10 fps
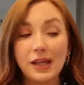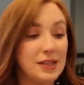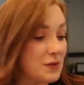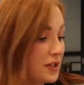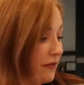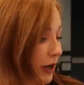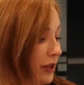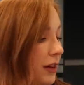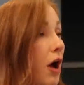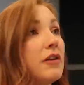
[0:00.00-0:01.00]
this was a
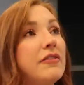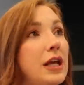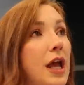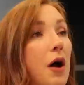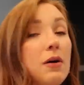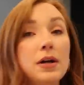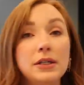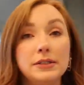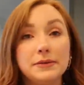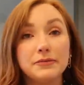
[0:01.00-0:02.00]
very long video
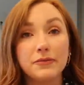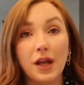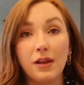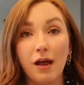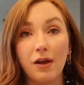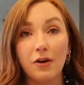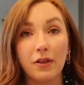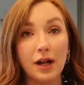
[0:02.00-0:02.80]
a lot longer